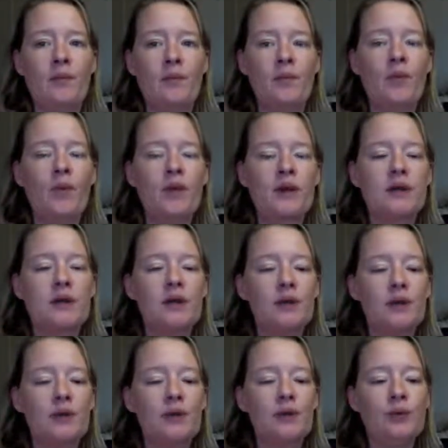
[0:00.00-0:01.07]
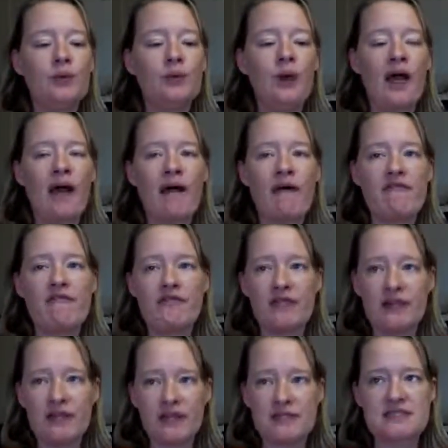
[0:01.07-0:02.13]
When you have
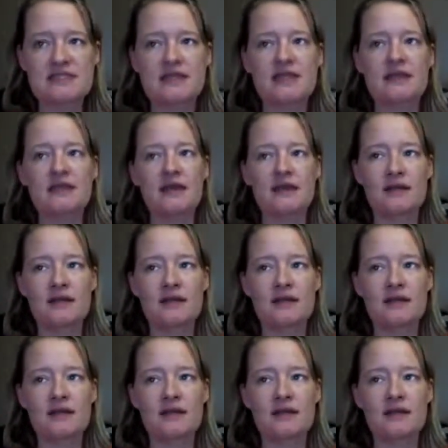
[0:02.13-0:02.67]
cleansed it and